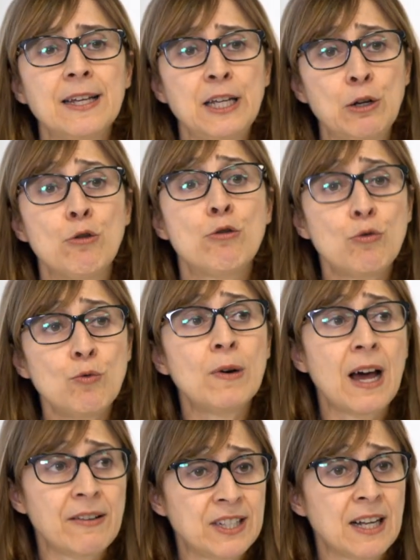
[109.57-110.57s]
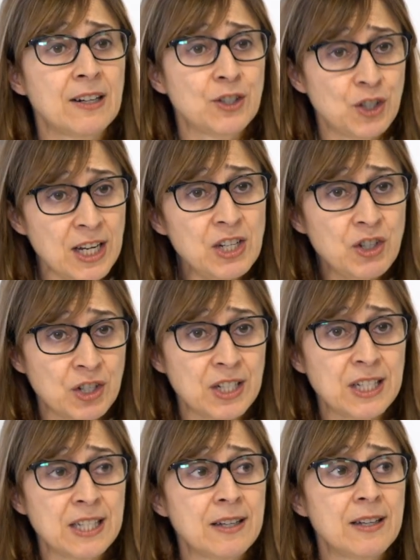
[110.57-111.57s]
you know, through lifestyle
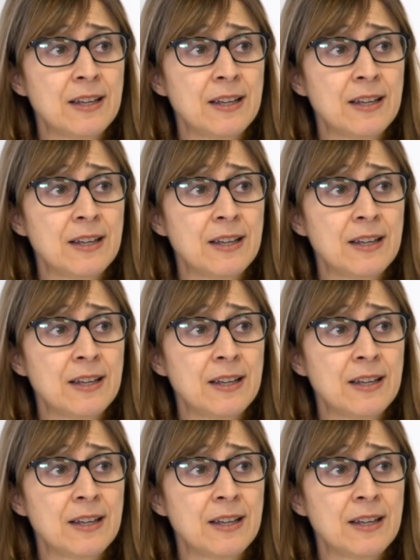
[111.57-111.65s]
changes,